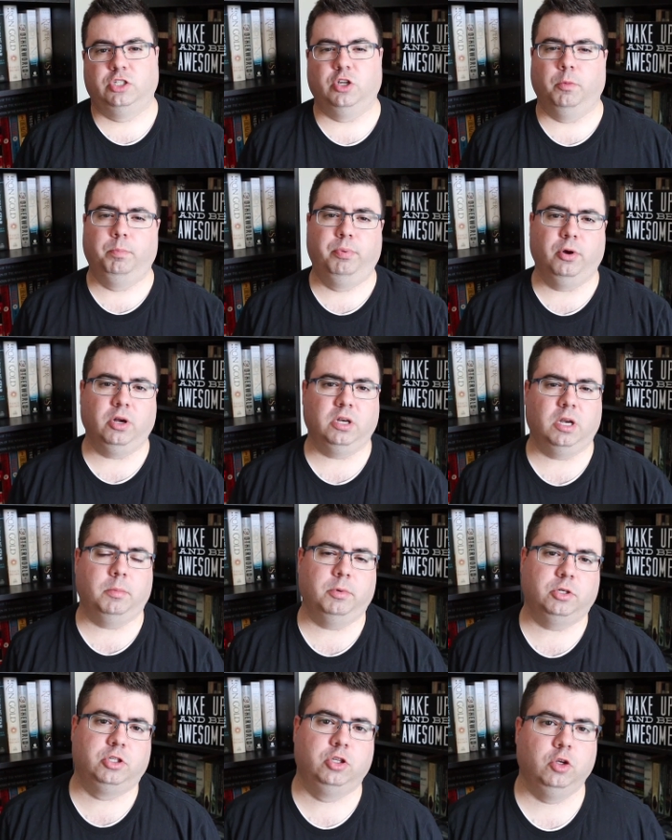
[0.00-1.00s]
So book
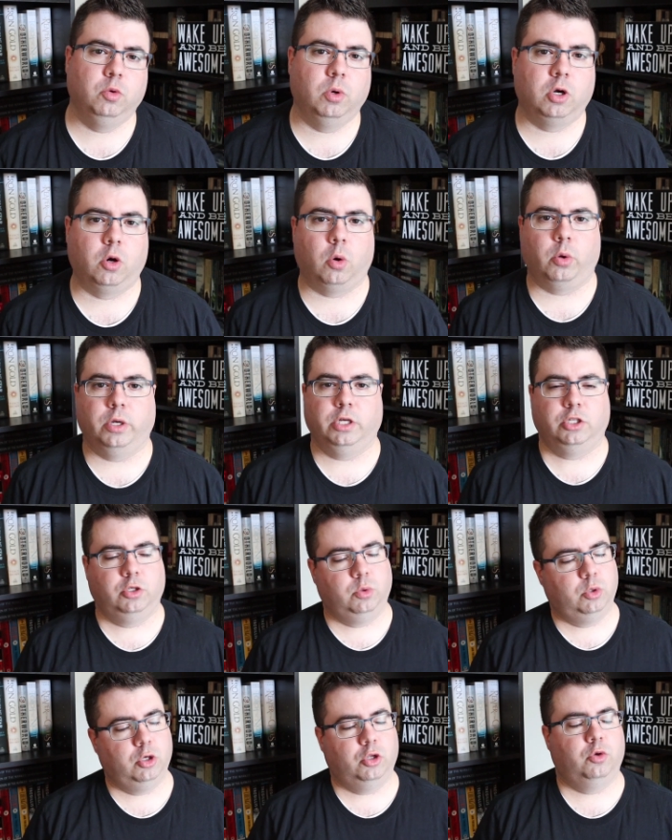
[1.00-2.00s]
number two, according
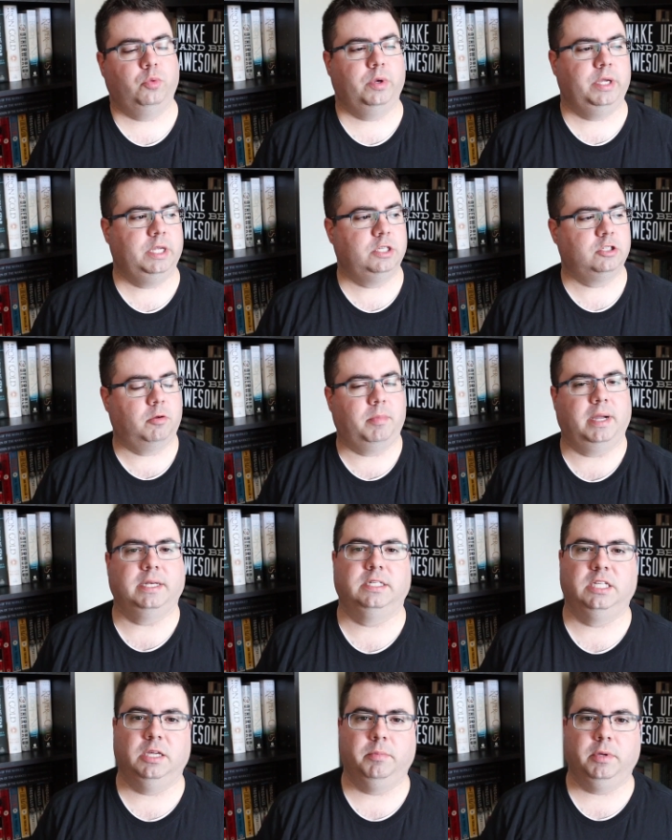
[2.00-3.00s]
to Goodreads on my
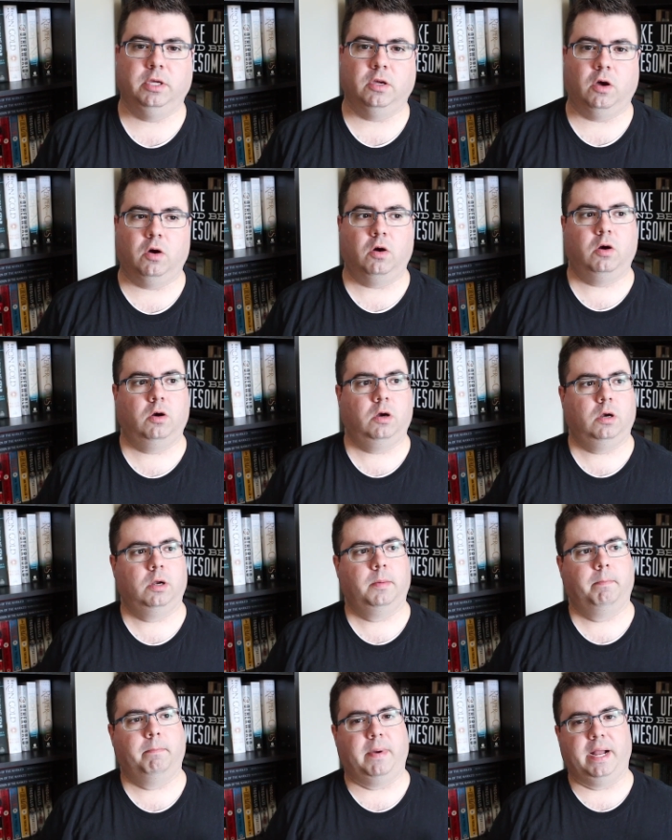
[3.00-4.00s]
TBR
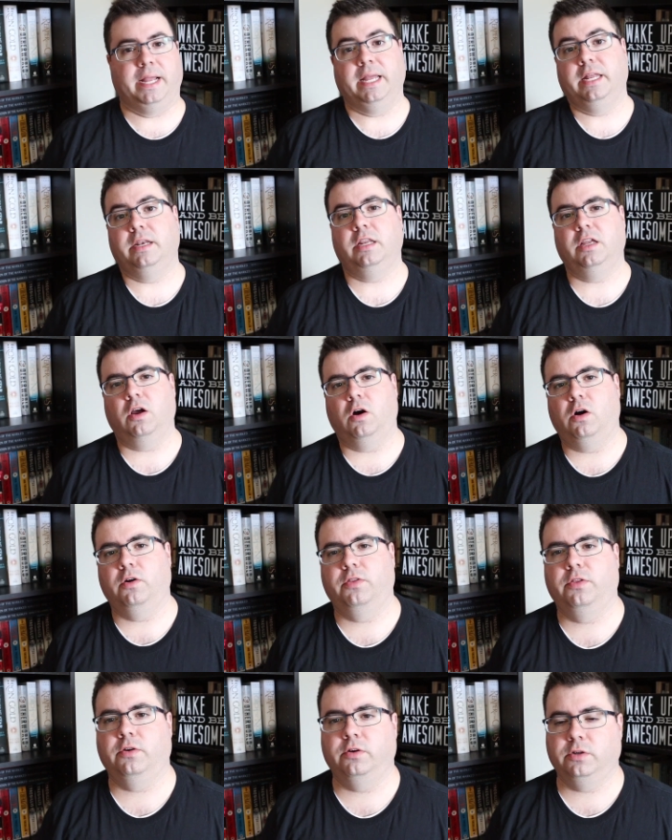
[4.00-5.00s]
by indie
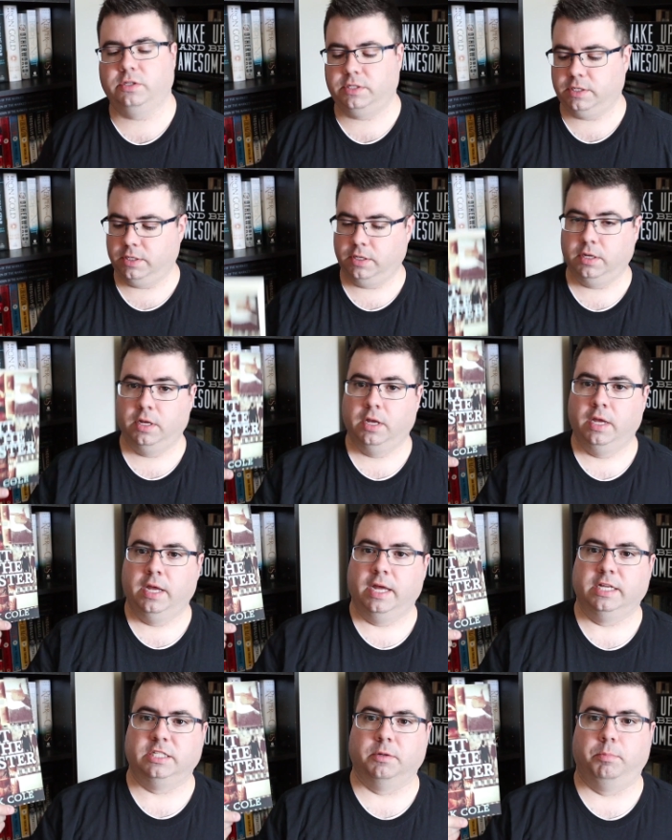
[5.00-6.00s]
authors,
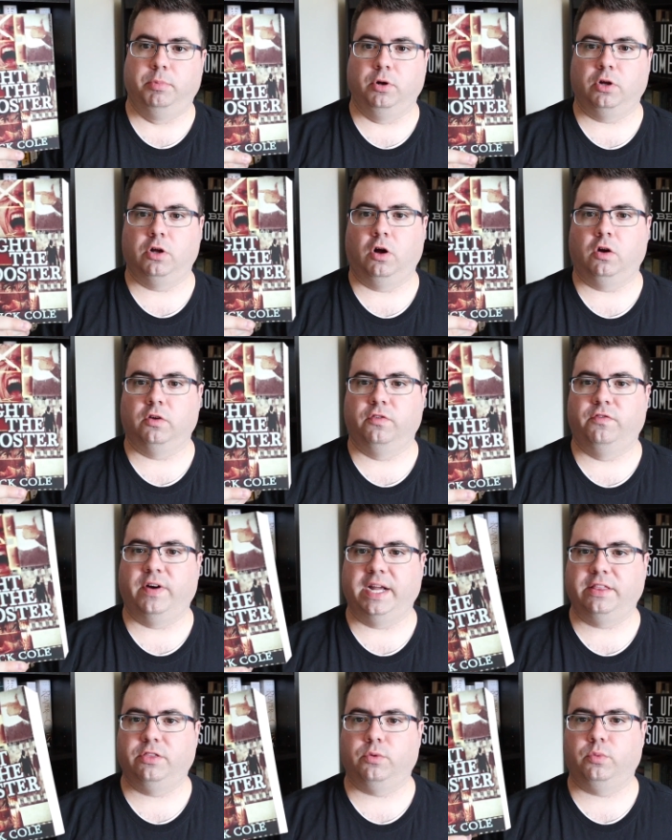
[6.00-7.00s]
is a book called
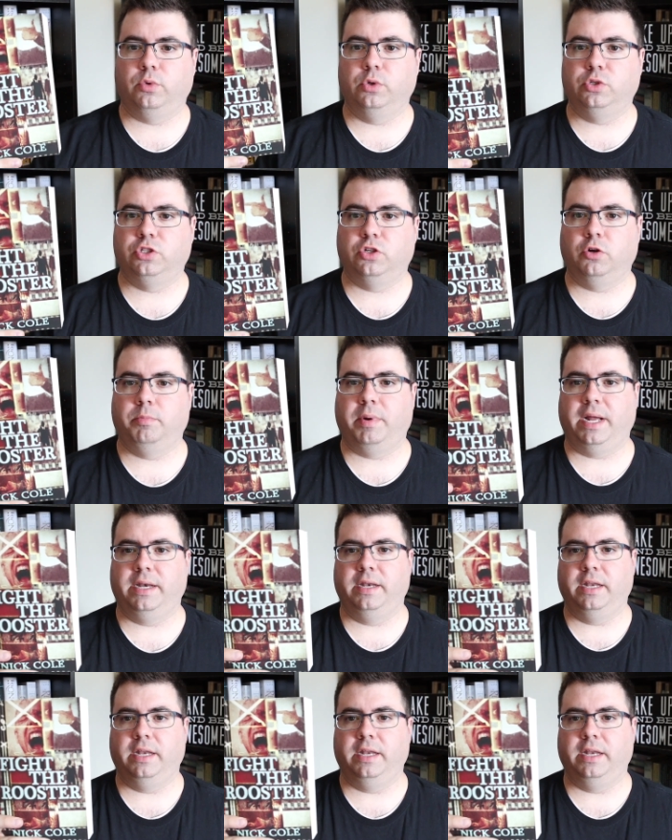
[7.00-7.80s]
Fight the Rooster by